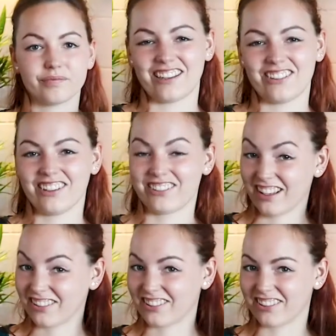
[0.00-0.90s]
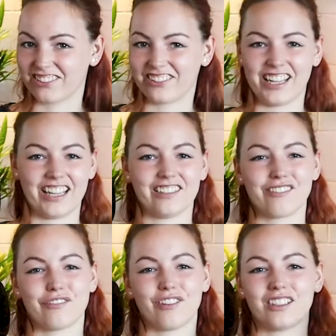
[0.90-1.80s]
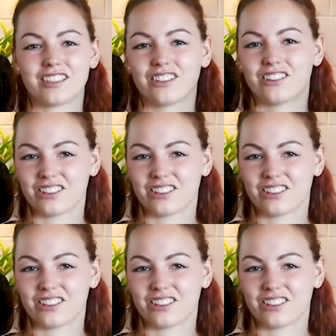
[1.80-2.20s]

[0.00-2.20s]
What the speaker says: The rejection rate for the